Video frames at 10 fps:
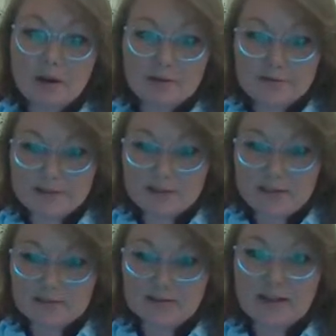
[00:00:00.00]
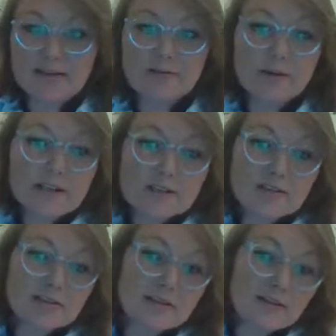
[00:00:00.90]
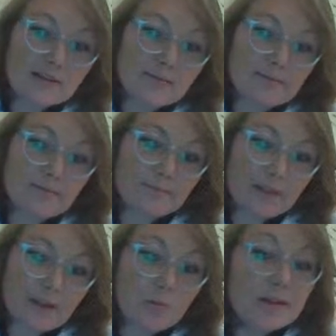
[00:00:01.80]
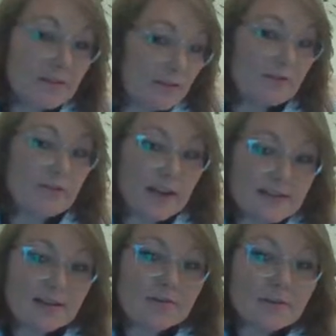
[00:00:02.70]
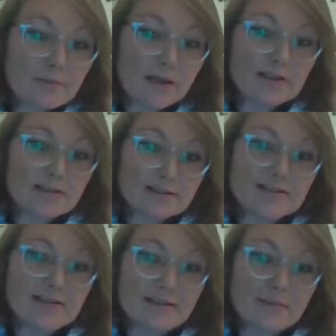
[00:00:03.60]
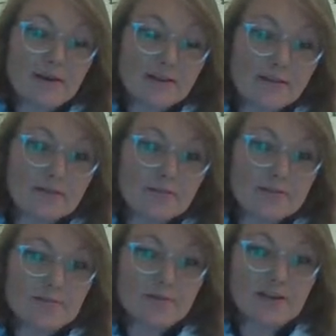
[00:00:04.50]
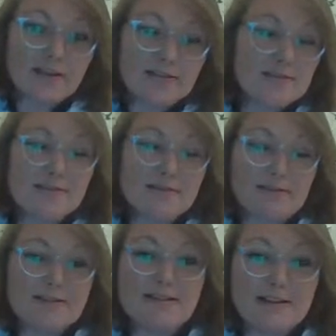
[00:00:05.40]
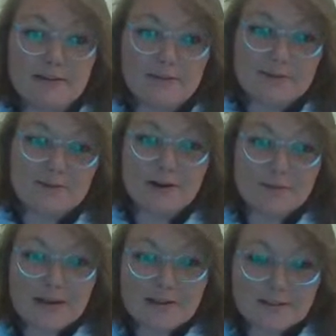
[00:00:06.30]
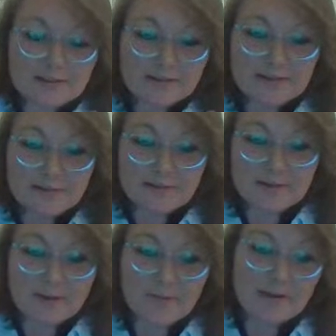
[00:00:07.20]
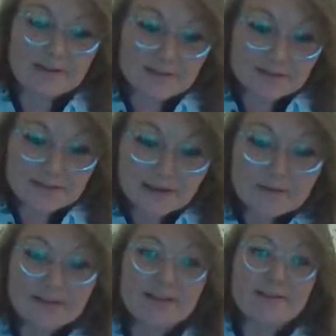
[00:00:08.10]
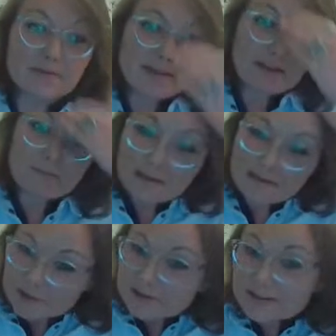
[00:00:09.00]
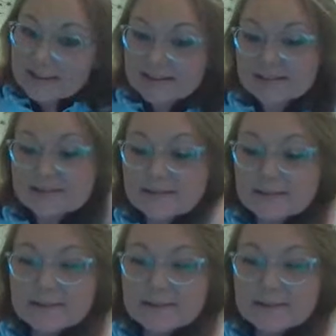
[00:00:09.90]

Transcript: part of its channel, and it reached a width of 800 meters at the mouth, which is pretty insane if you try and imagine compared to nowadays what that might have looked like.